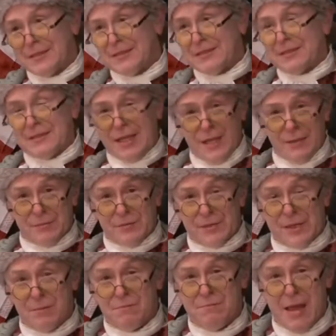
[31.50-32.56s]
it seems
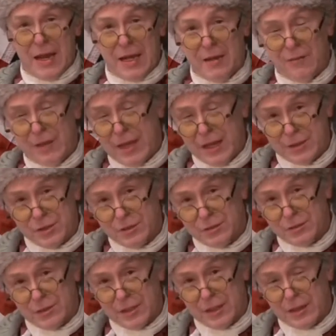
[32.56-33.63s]
that many of the
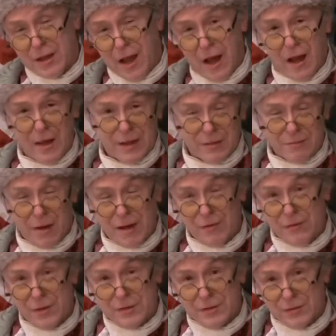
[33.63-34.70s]
issues that I and my
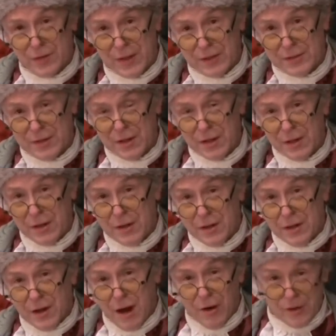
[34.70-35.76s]
friends faced
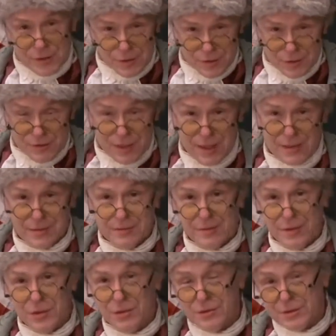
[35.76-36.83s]
are issues that
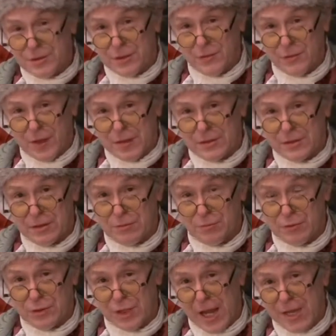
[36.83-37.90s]
you still face, and
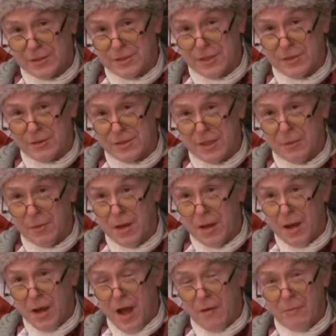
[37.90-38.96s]
perchance there are some
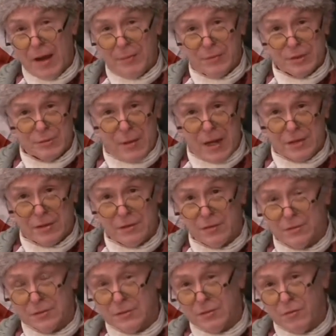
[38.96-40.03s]
of my perspective
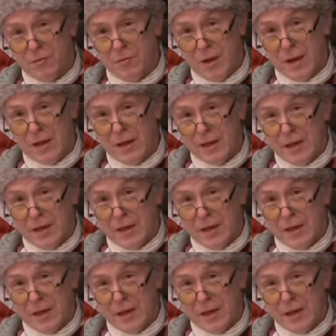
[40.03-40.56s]
and some of my